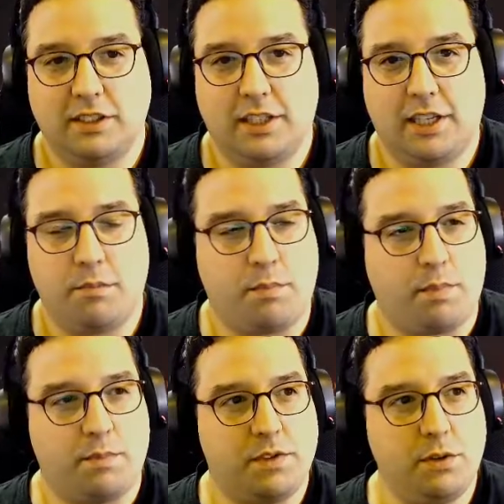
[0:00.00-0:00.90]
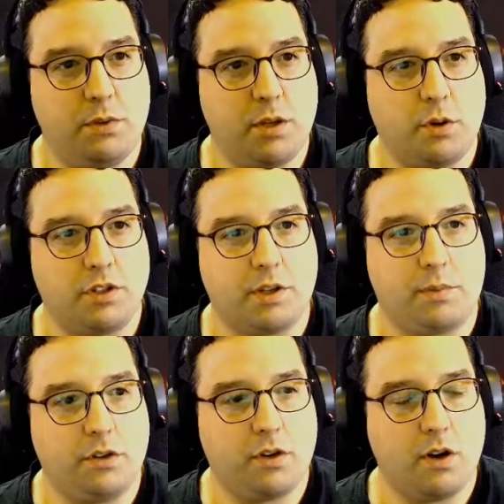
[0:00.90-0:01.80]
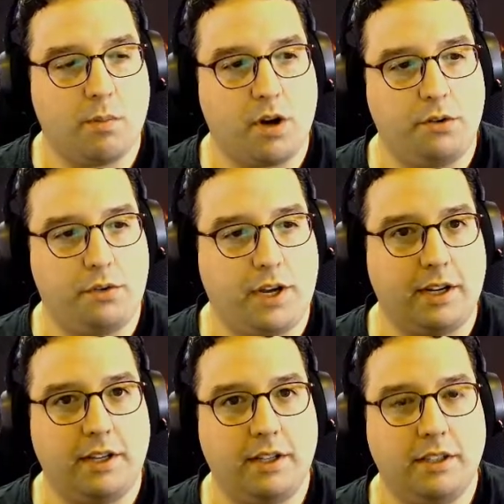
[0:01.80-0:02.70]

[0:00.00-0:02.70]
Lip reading: and see what the opponent's up to. They're on a Mardu deck.